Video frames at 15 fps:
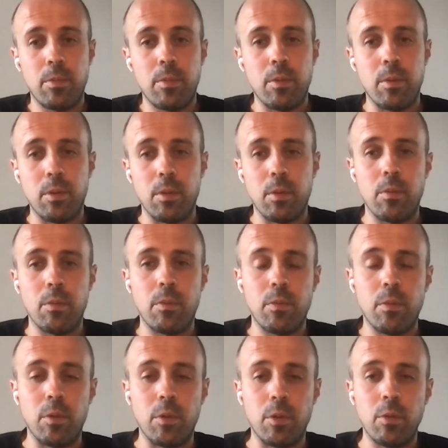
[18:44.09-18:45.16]

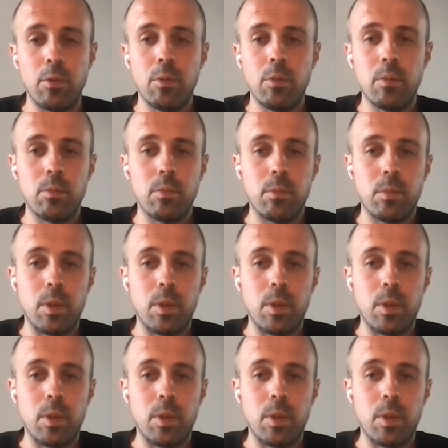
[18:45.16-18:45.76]
for you.